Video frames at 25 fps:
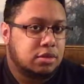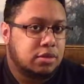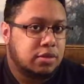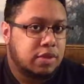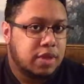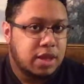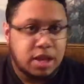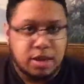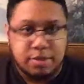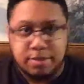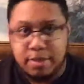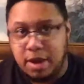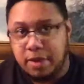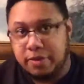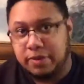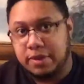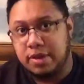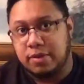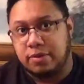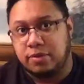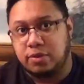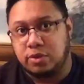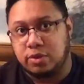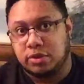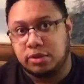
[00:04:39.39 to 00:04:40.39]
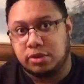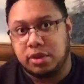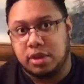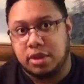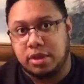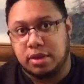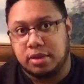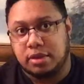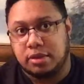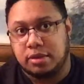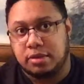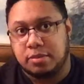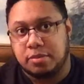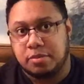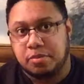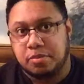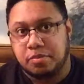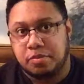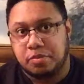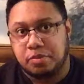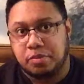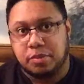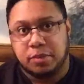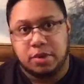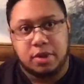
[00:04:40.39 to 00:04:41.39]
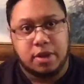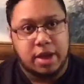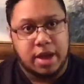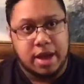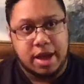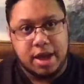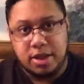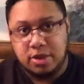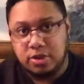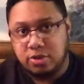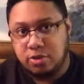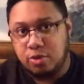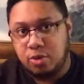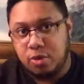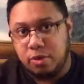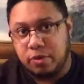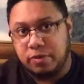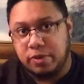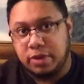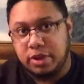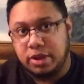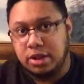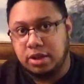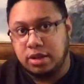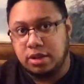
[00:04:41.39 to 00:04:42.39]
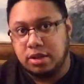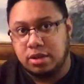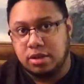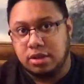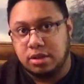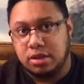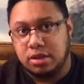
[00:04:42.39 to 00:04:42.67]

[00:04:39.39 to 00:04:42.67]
Think about that for a second. The annual fee